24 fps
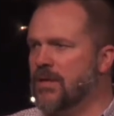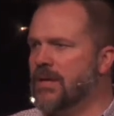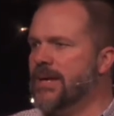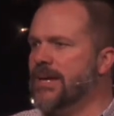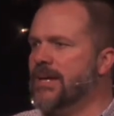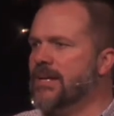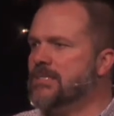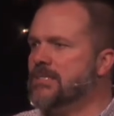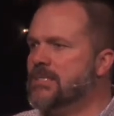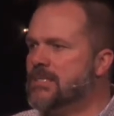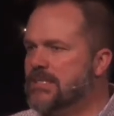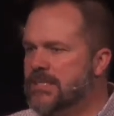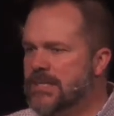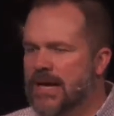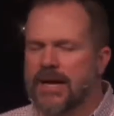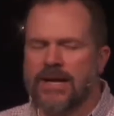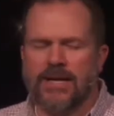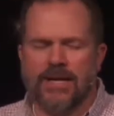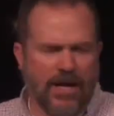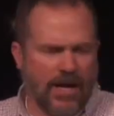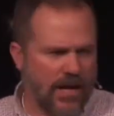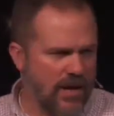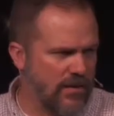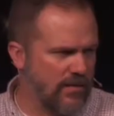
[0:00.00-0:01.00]

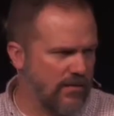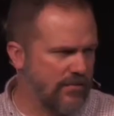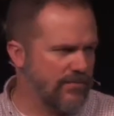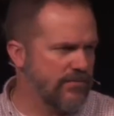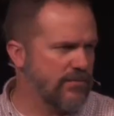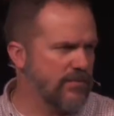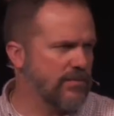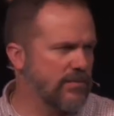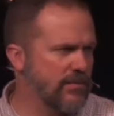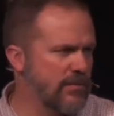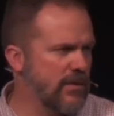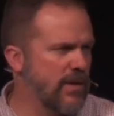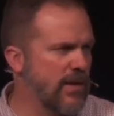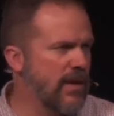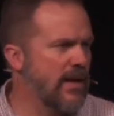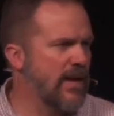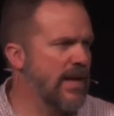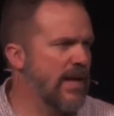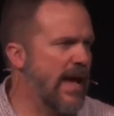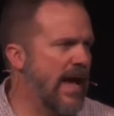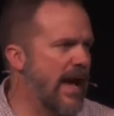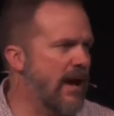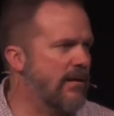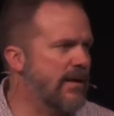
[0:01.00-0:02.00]
Instead of,
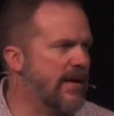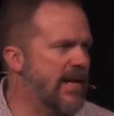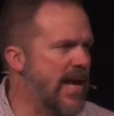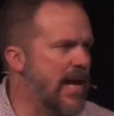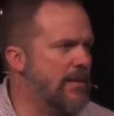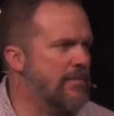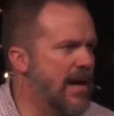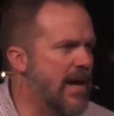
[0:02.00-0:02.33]
how can I